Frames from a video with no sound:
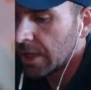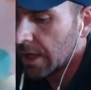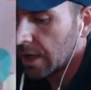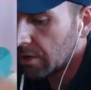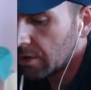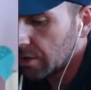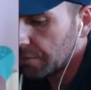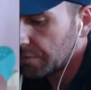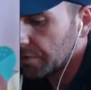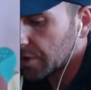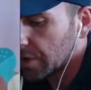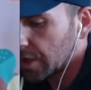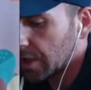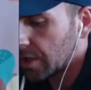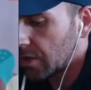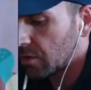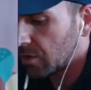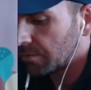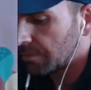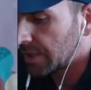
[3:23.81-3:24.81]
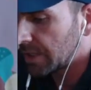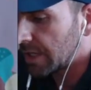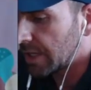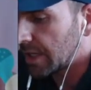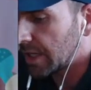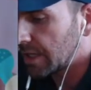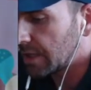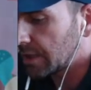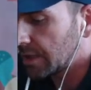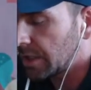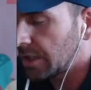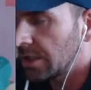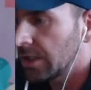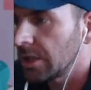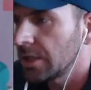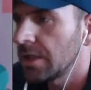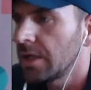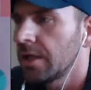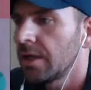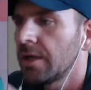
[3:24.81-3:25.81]
I don't know if you can hear him, but they get a
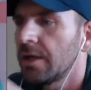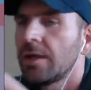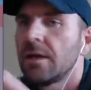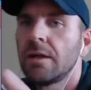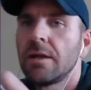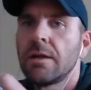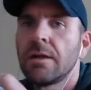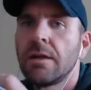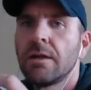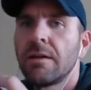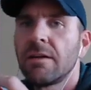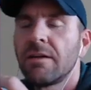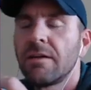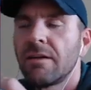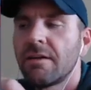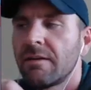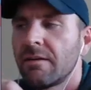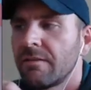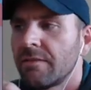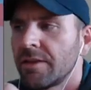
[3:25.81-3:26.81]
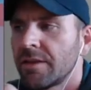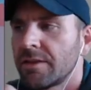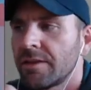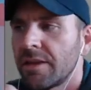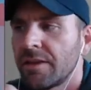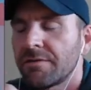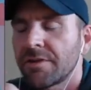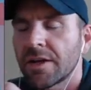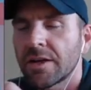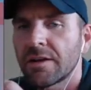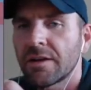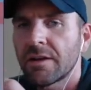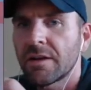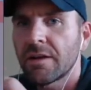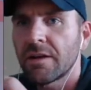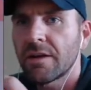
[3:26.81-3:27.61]
little... Let's see if I can...